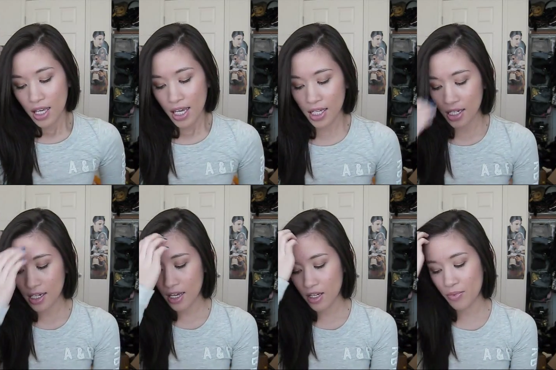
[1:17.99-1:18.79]
And
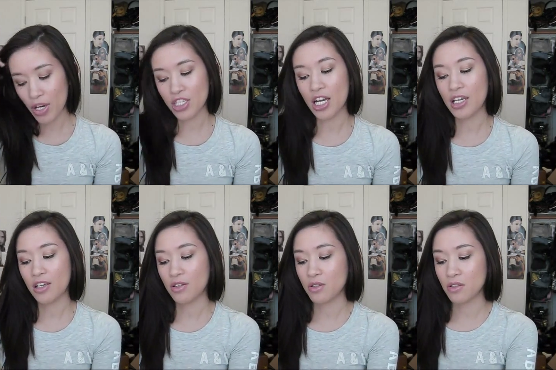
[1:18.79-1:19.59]
another brush I
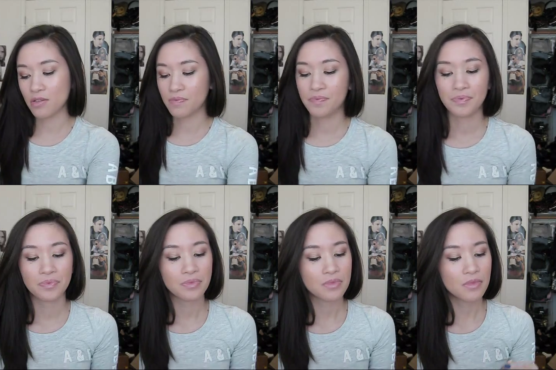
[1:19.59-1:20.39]
use
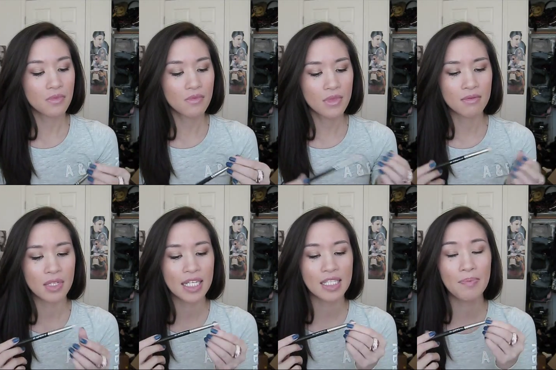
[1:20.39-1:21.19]

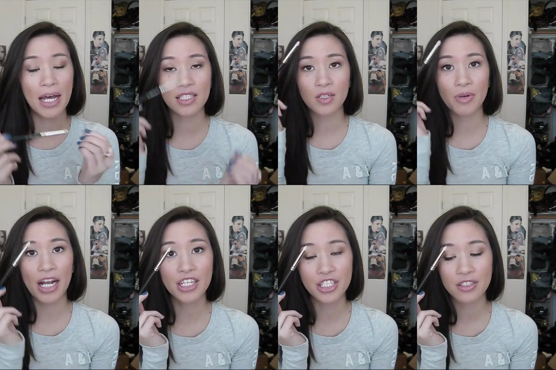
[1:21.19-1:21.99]
is the pencil
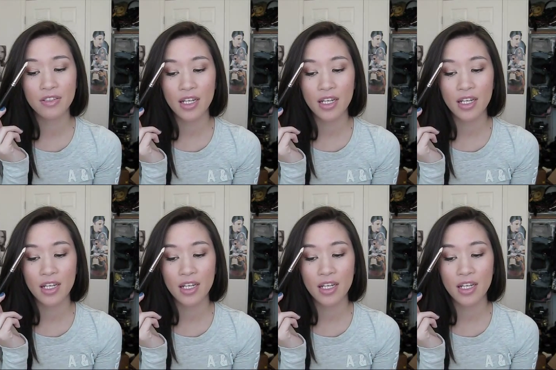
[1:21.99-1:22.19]
brush.